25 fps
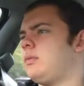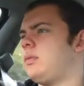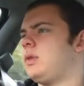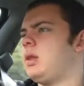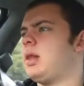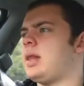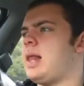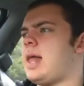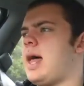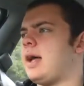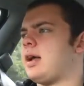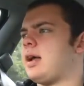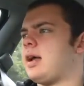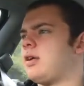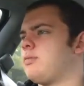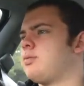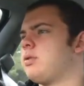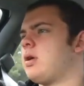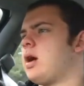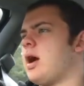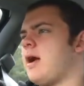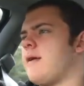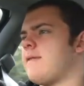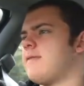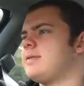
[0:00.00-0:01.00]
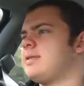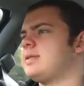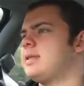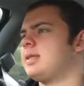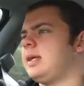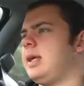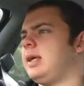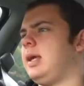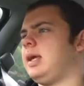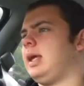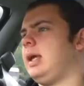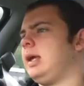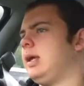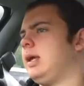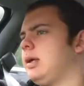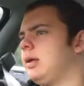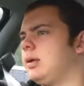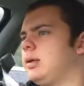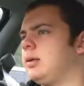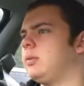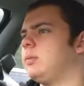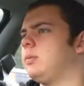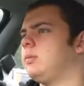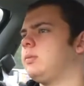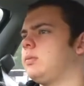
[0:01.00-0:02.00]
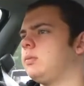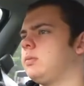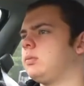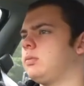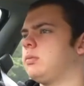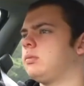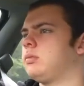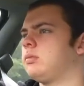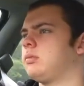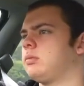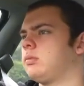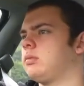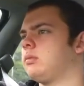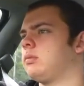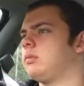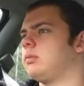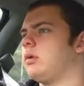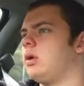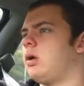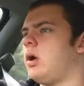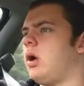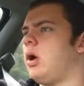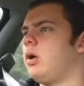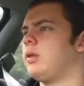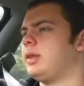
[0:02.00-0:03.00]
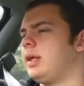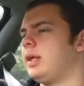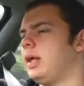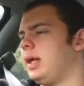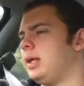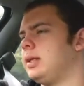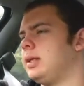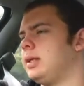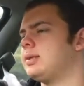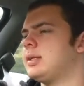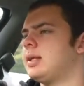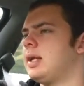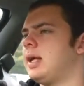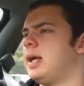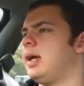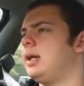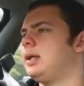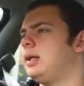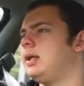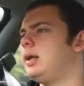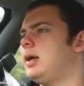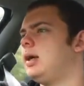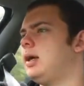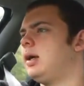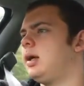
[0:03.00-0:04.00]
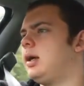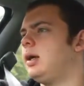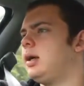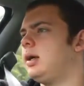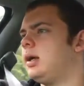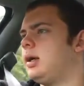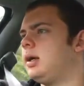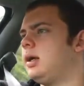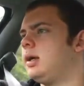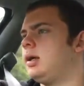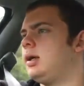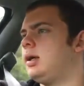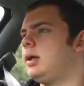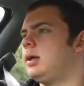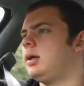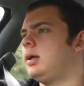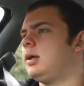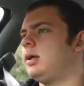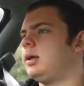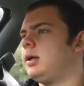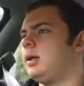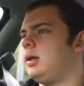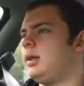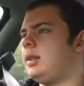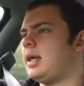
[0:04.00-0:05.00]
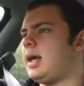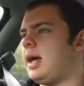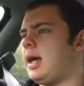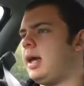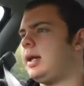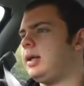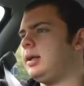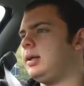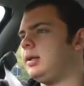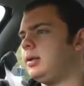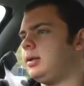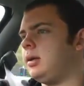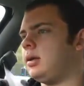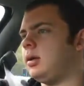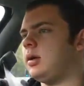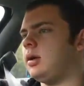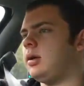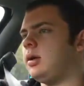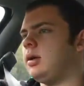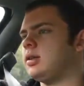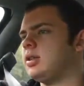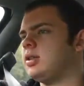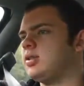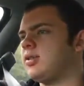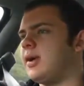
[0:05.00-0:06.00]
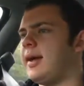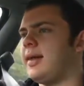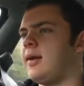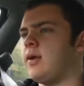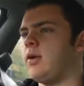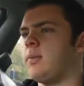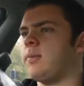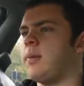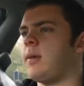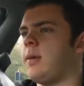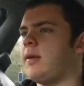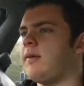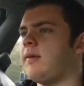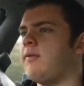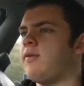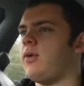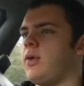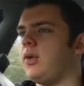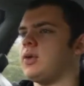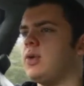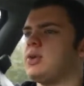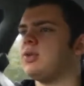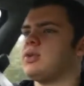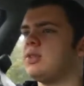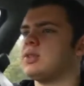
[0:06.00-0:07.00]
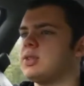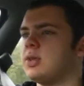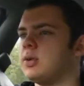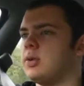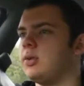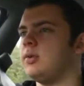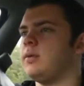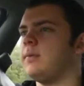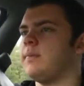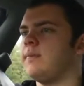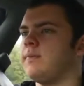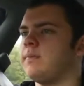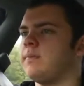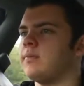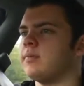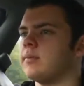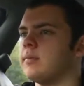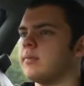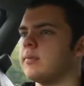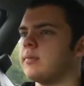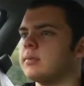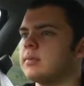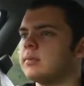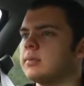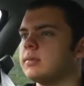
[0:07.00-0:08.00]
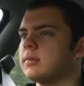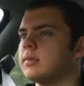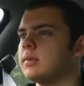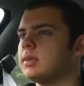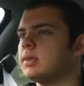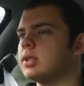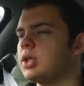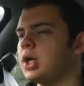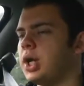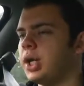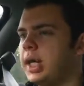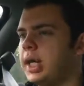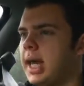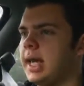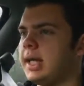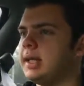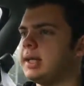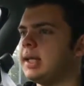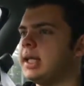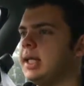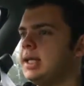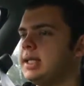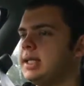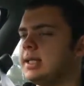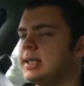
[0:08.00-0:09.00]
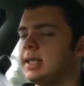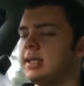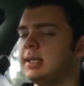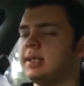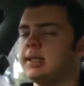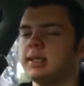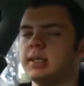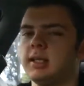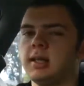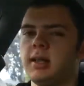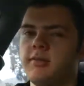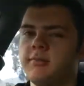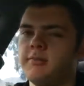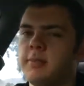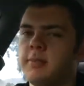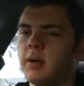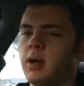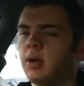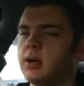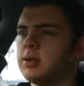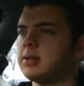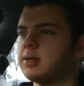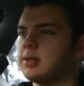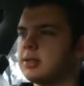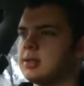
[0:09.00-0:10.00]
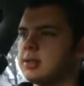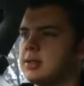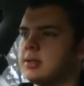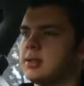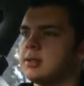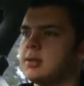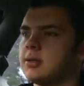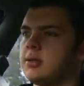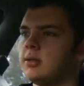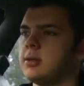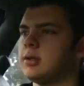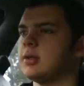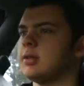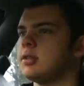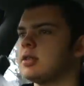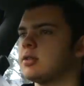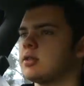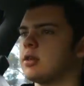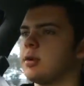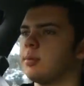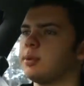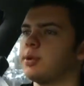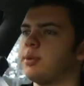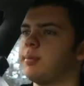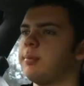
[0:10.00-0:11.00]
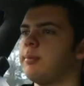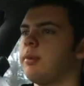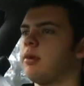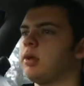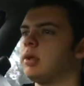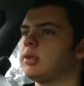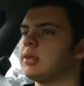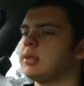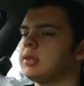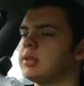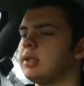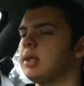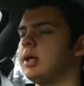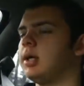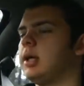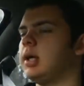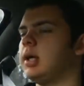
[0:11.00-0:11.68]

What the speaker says: lack of privacy on the internet, then Australia will probably follow suit. So again, links in the glove box, or the description box,